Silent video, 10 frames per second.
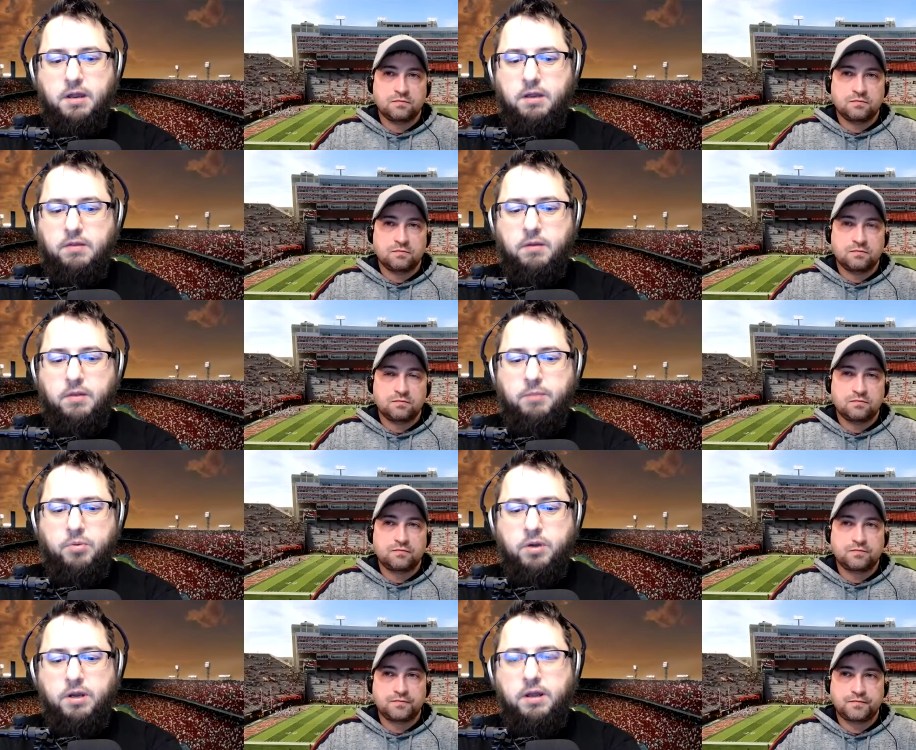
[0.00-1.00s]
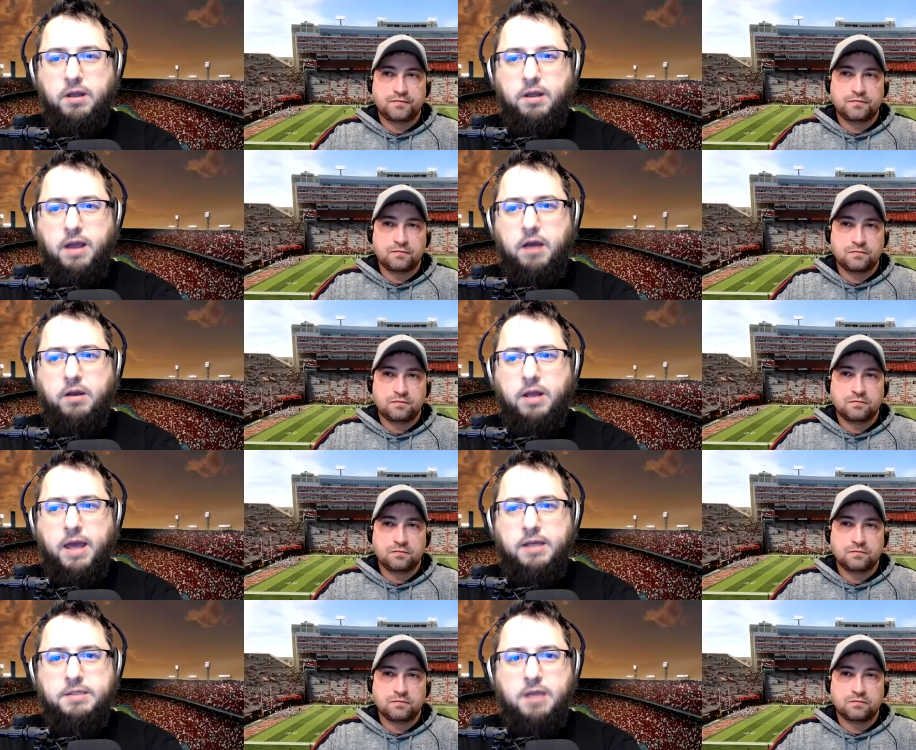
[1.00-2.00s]
Speaker 1: they they put it uh, out
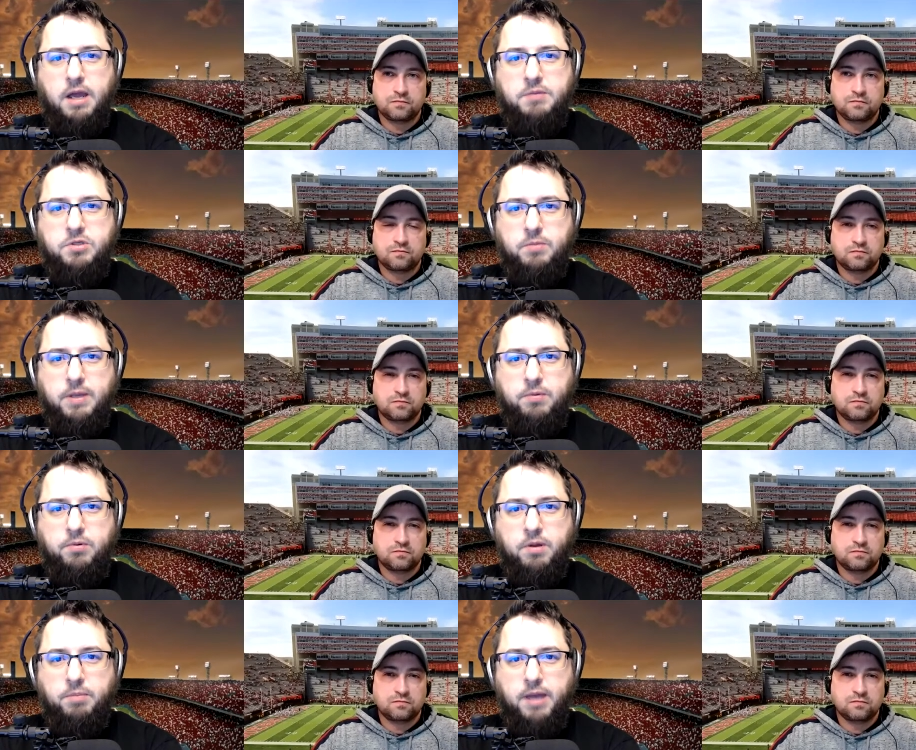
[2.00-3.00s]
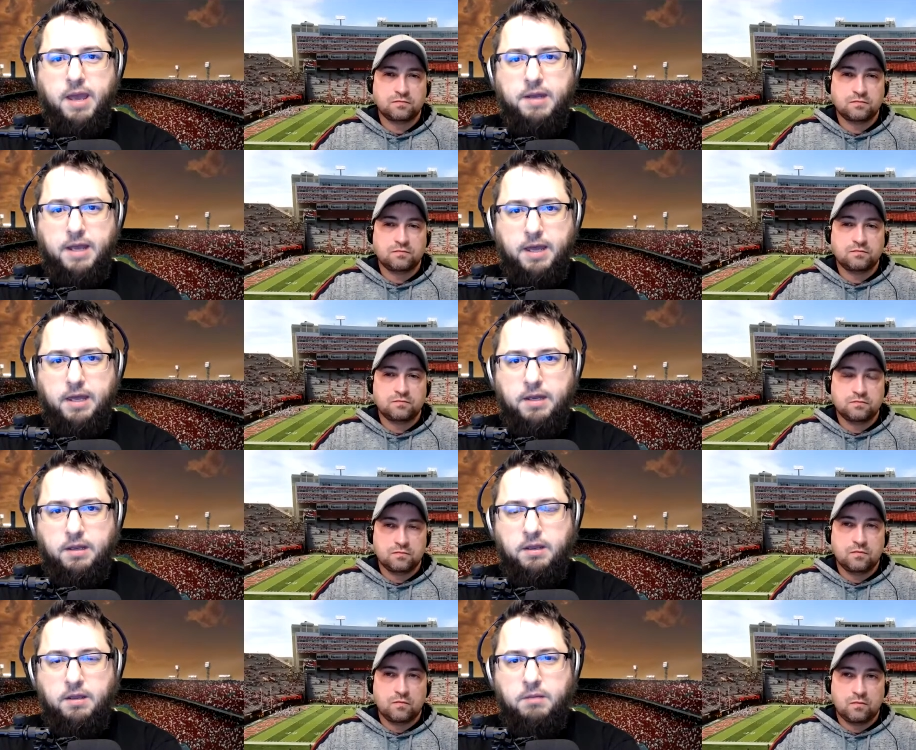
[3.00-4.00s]
ahead of time so people can plan ahead
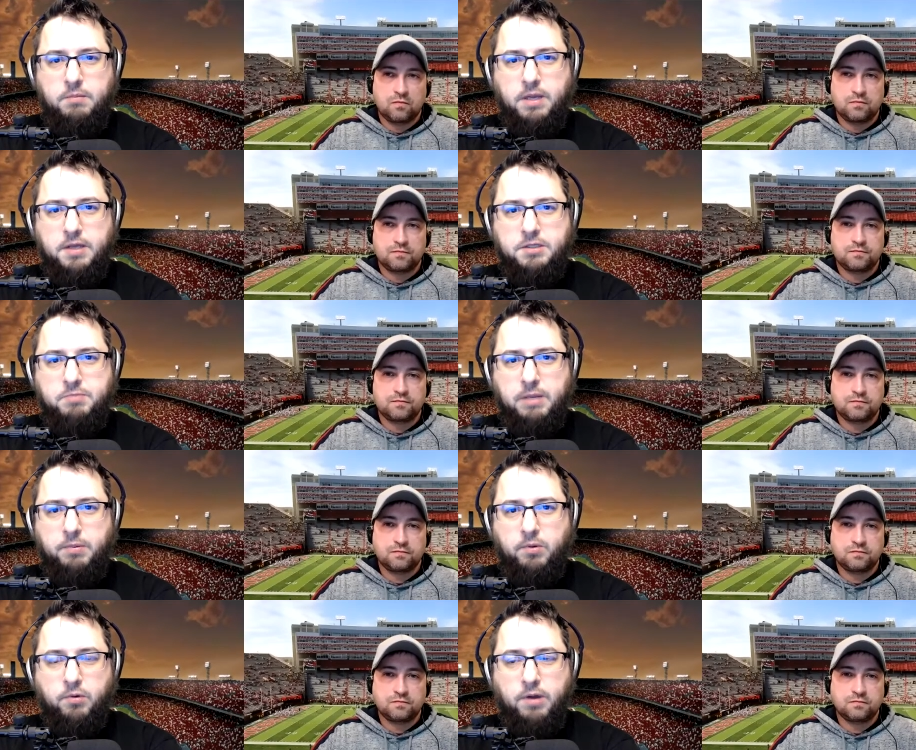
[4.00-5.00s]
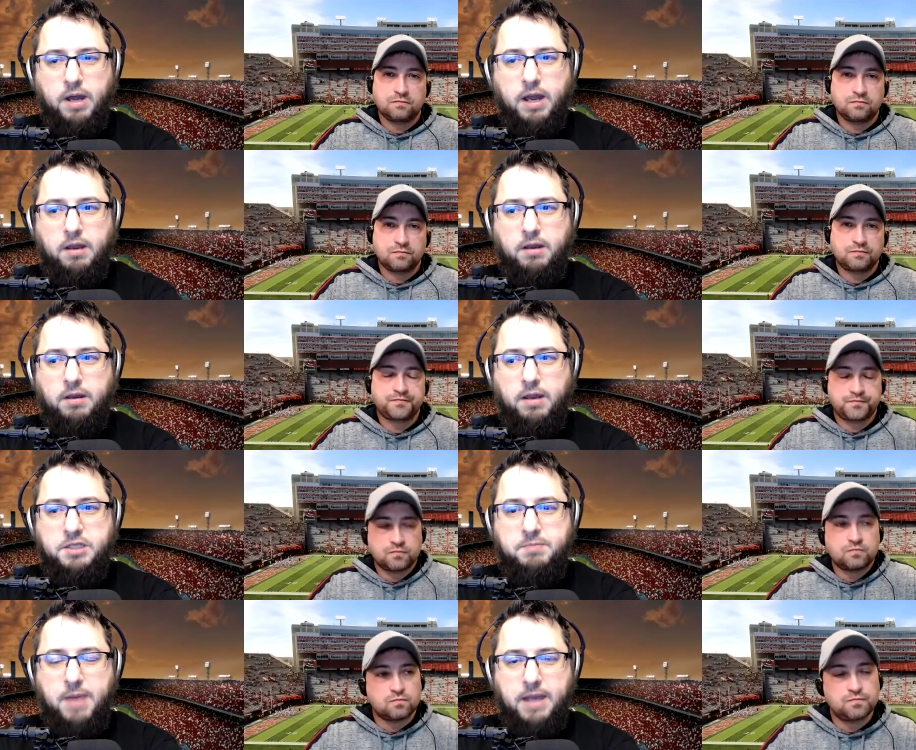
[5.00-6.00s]
because people were not hmm.
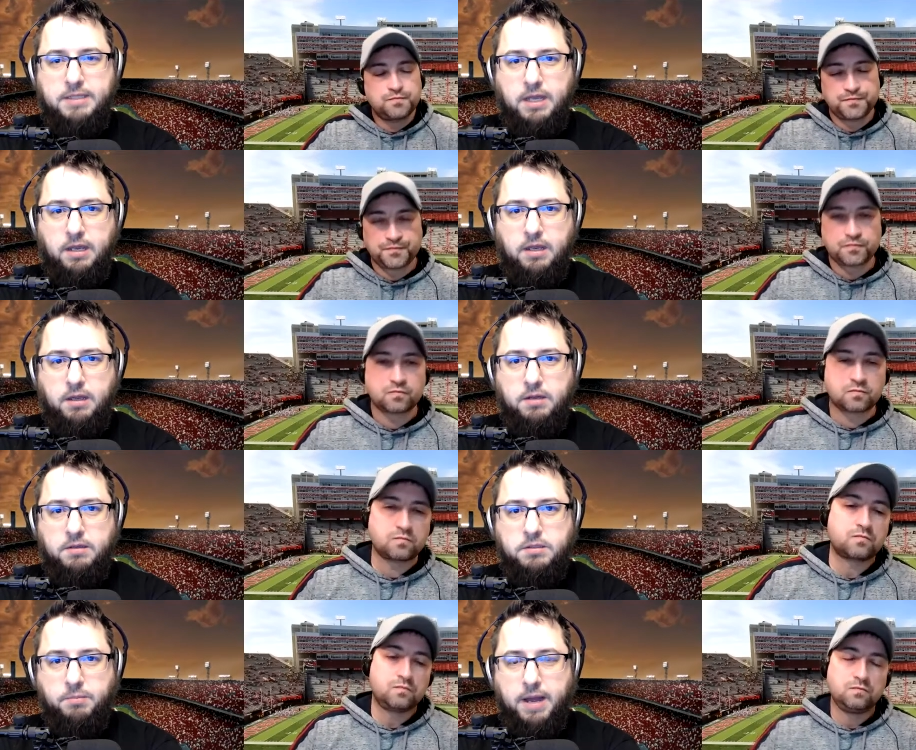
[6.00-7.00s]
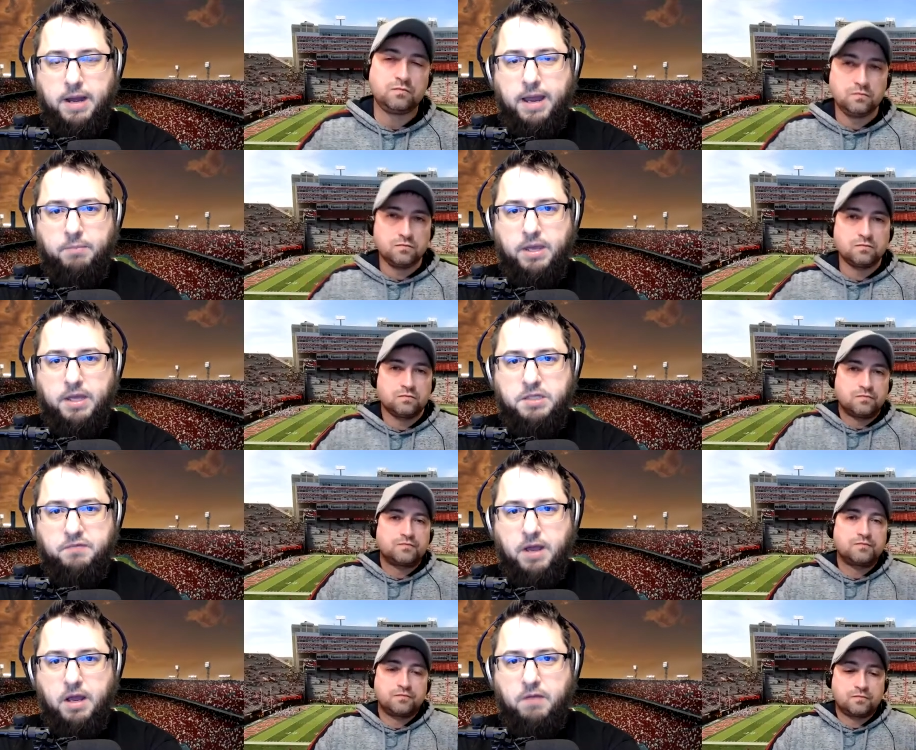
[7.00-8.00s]
expecting. Mm-hmm to buy a mm-hmm.
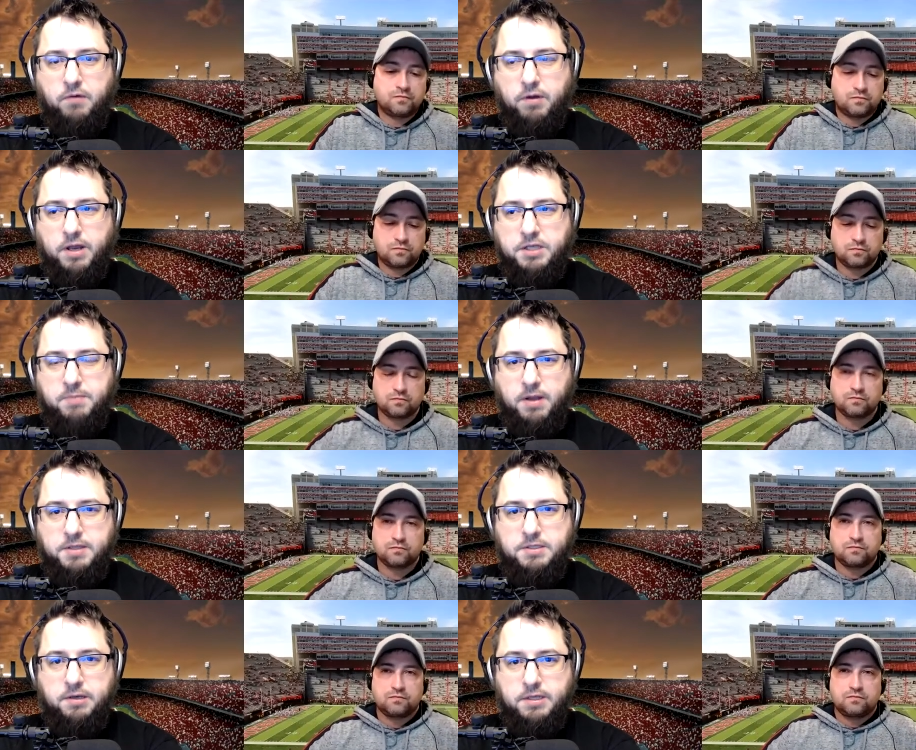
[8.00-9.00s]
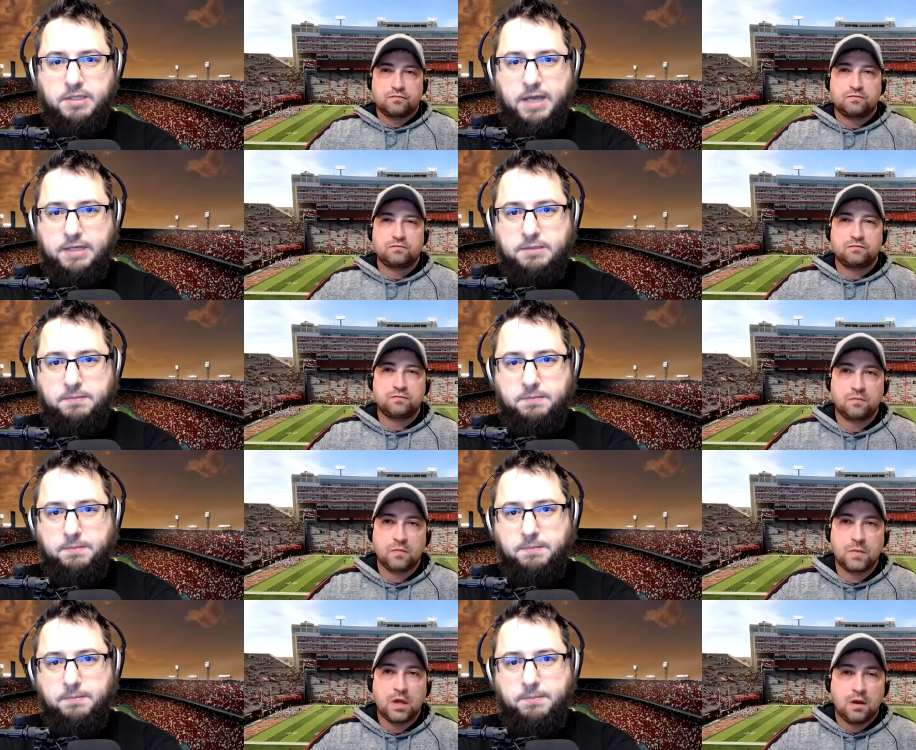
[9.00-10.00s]
PS5 or an Xbox Series X.
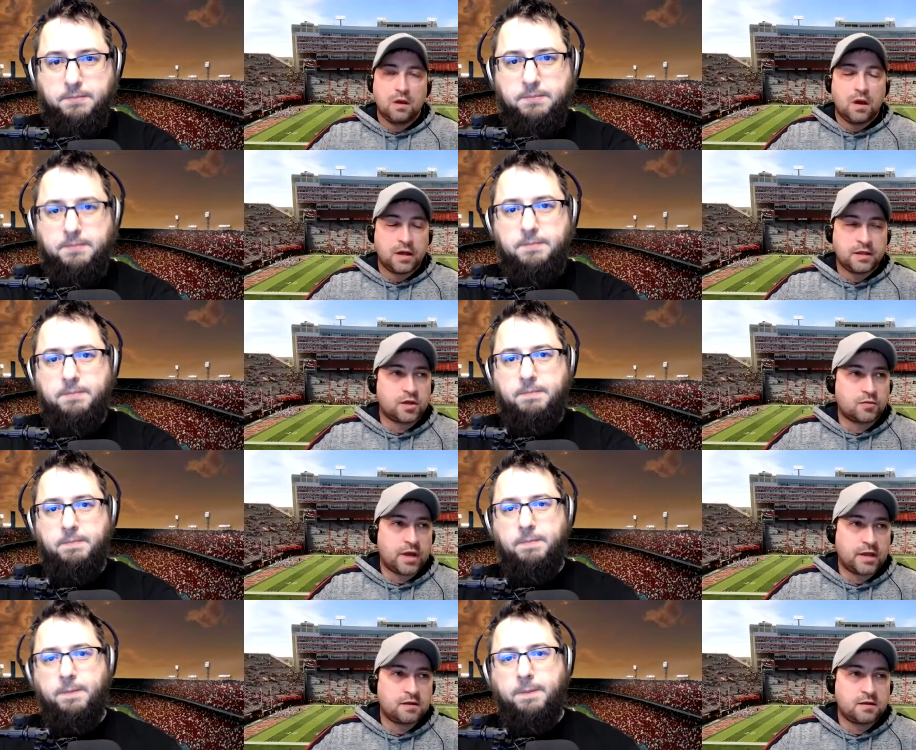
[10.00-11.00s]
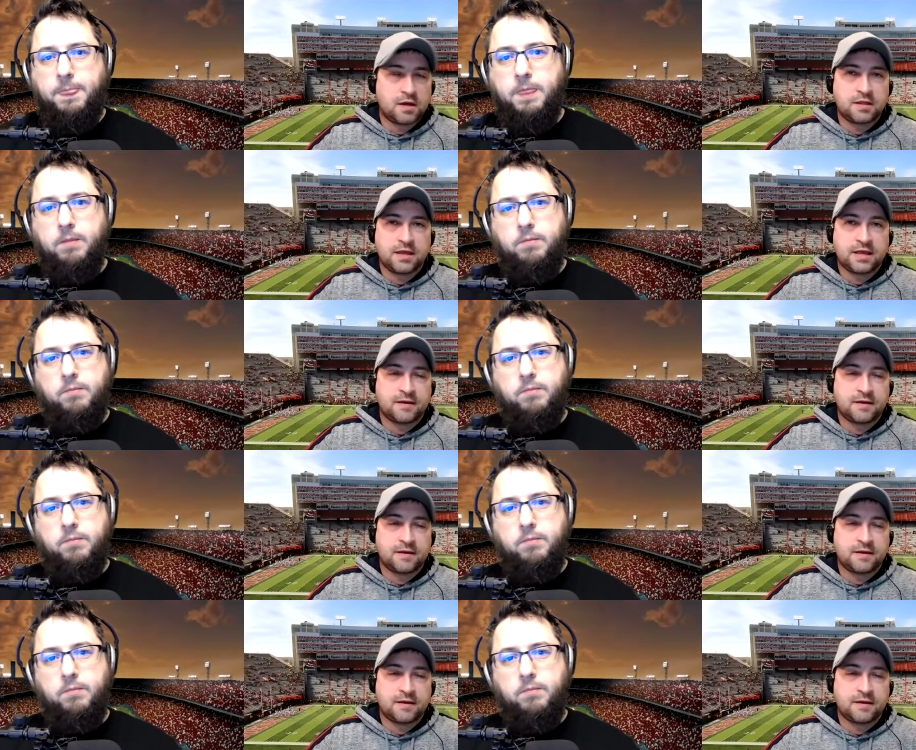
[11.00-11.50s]
Speaker 2: I think you're right. I think